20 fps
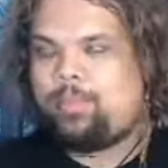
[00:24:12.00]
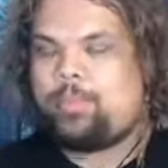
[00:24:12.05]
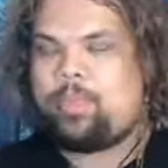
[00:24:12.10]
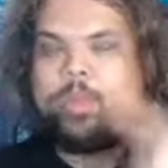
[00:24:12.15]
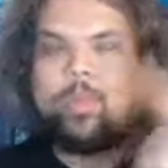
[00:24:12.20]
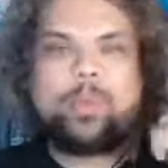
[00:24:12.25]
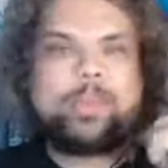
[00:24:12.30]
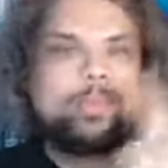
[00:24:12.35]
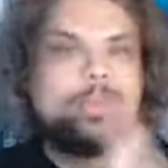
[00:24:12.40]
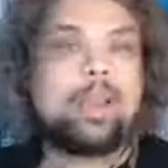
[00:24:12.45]

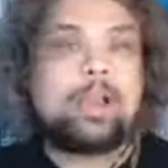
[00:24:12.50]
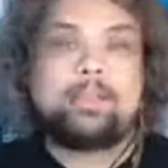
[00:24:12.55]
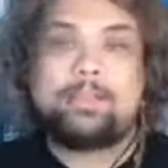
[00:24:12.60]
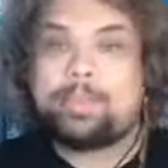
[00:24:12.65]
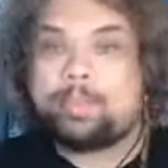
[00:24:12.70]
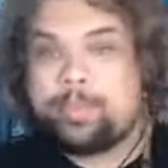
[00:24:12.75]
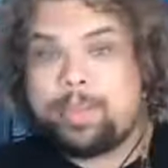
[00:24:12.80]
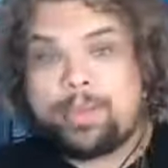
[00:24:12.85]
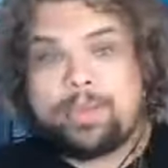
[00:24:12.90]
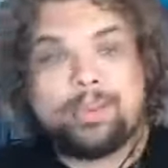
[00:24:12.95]
We talk to
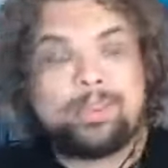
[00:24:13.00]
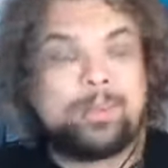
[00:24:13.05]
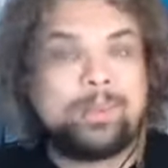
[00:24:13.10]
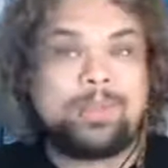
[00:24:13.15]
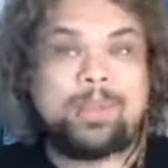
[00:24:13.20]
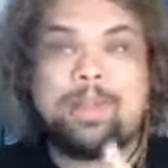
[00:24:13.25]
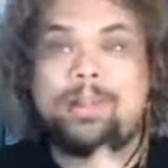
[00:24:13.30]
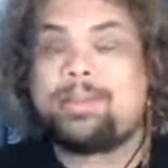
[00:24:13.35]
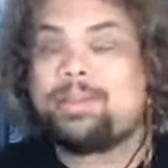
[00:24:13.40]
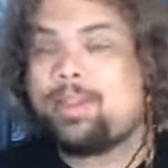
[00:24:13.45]
spirits, we
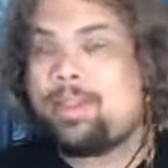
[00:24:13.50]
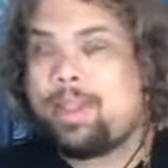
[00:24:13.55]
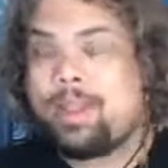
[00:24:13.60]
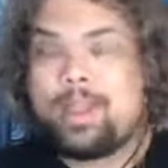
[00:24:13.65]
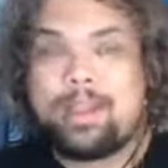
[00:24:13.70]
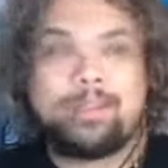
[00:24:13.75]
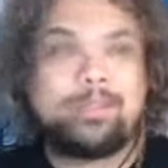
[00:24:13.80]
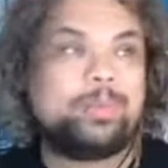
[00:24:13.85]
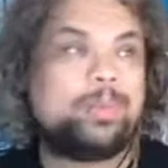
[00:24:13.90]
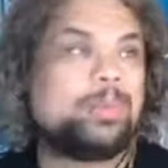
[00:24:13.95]
talk to gods,